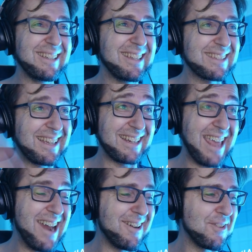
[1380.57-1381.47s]
it's like an
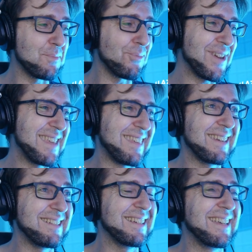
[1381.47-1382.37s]
air you breathe, you
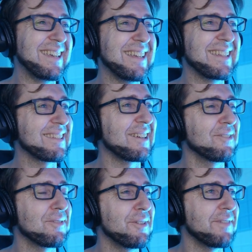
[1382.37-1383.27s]
know. it's kind
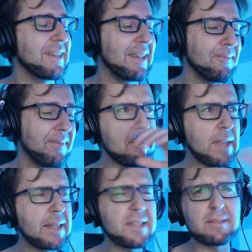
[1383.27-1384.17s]
of really funny.
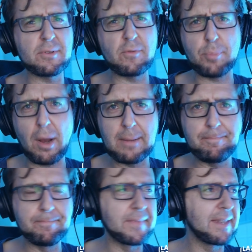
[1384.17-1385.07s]
This is a bit of a
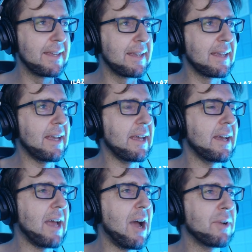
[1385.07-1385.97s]
problem uh,
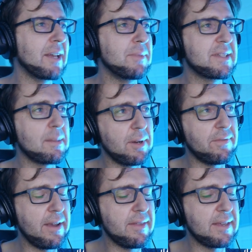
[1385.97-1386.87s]
how can we
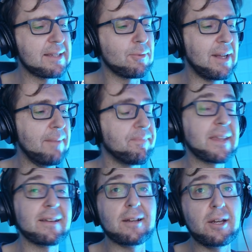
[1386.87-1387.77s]
simplify things? Well,
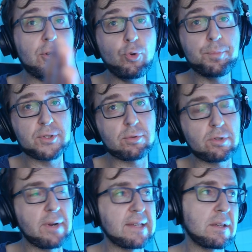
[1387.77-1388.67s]
uh, loops to
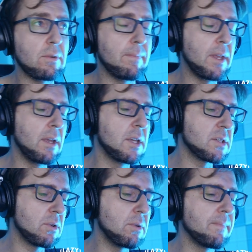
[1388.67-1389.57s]
the rescue.
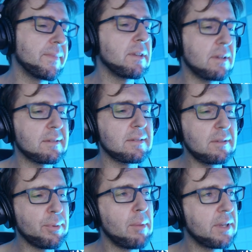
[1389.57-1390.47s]
So yeah,
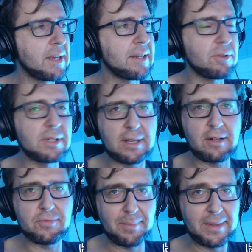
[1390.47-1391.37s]
you probably can already
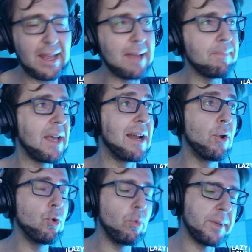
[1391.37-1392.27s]
tell from the name, a
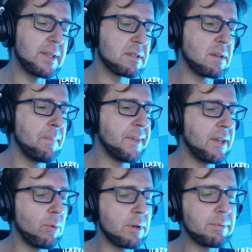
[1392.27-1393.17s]
loop is
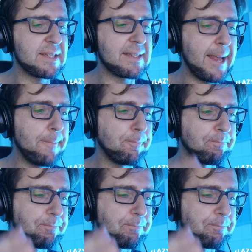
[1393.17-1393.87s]
something where we say,